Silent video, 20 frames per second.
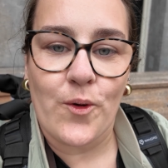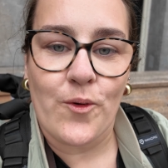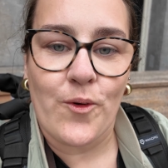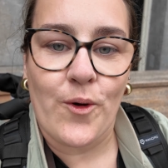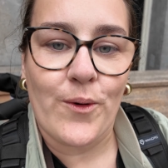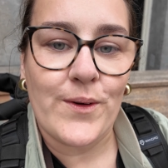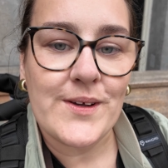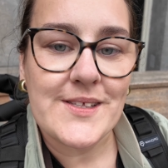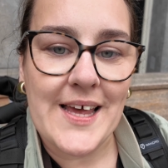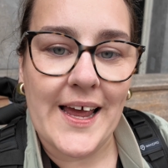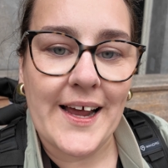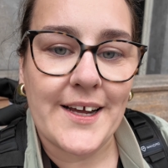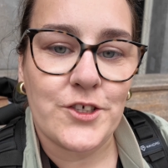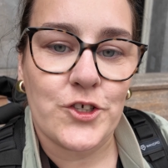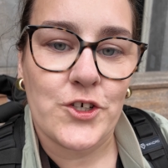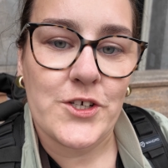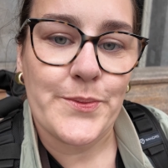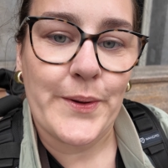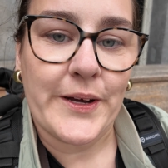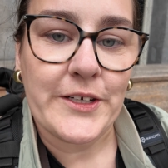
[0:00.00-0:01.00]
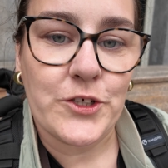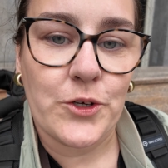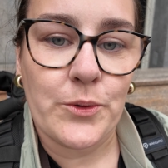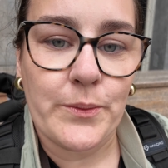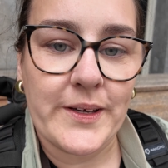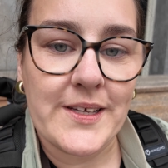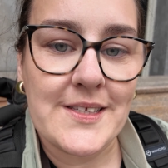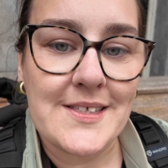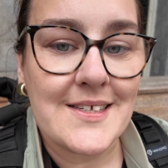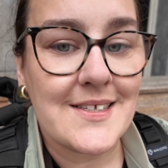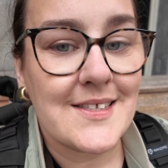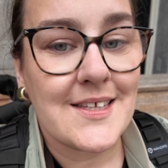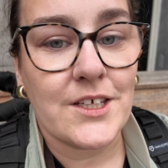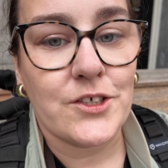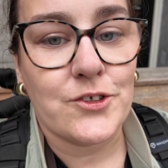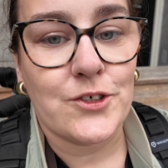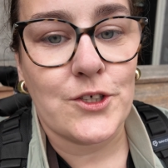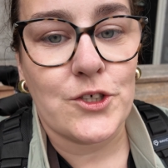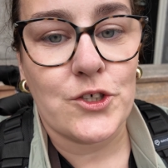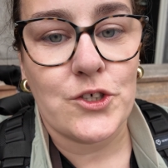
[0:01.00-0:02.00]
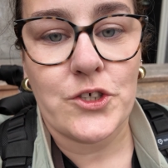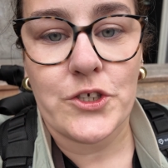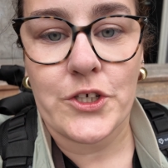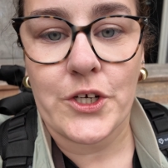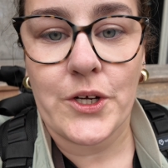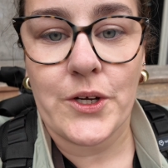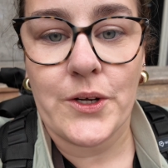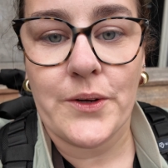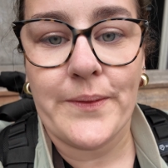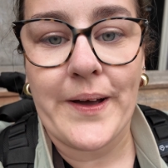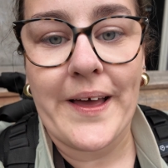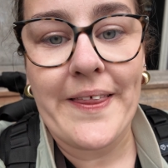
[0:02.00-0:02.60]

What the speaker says: We're always extra special because it's literally just you,